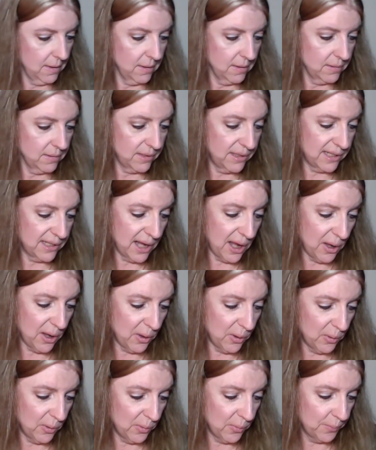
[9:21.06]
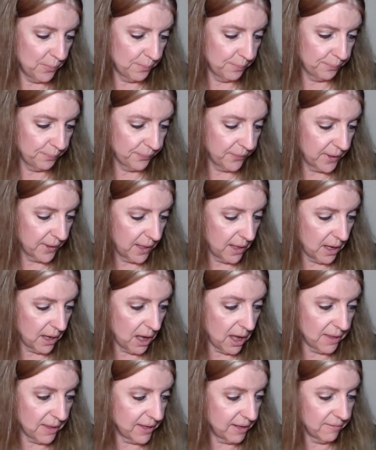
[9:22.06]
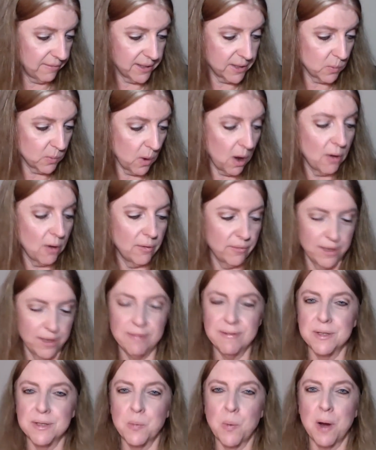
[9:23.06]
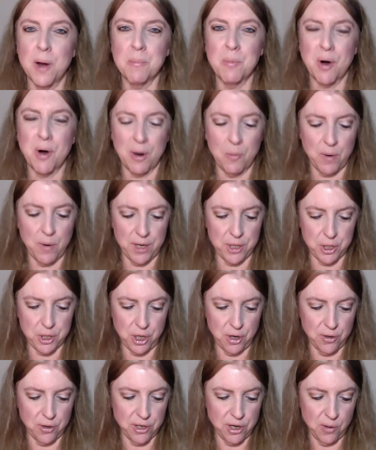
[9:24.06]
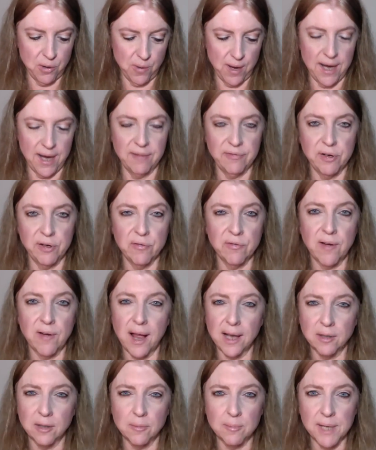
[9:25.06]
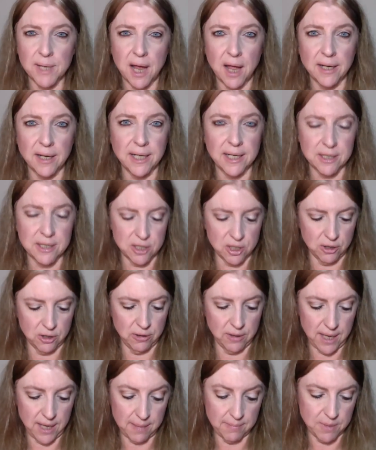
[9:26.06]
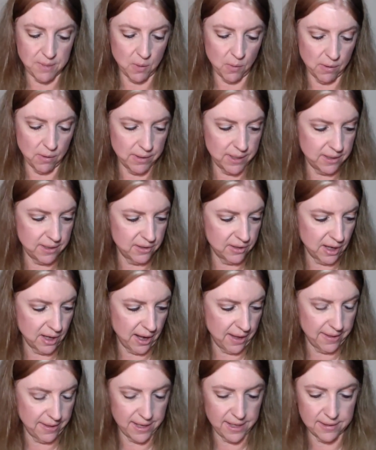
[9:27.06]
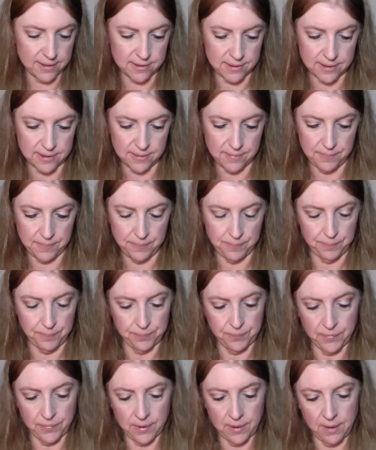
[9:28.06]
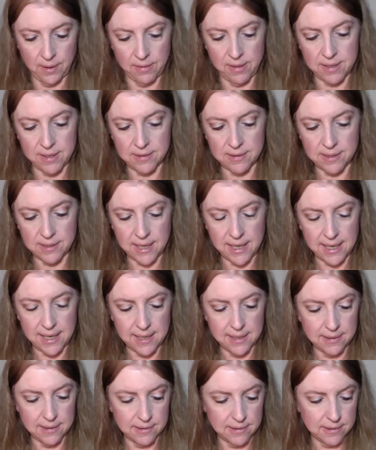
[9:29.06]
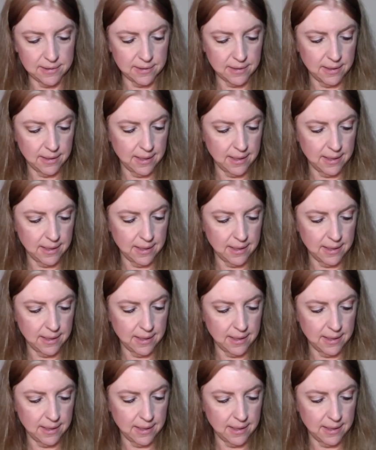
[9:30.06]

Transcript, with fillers: So there is one more I want to show you, and if you follow me on Instagram, you already saw this. This is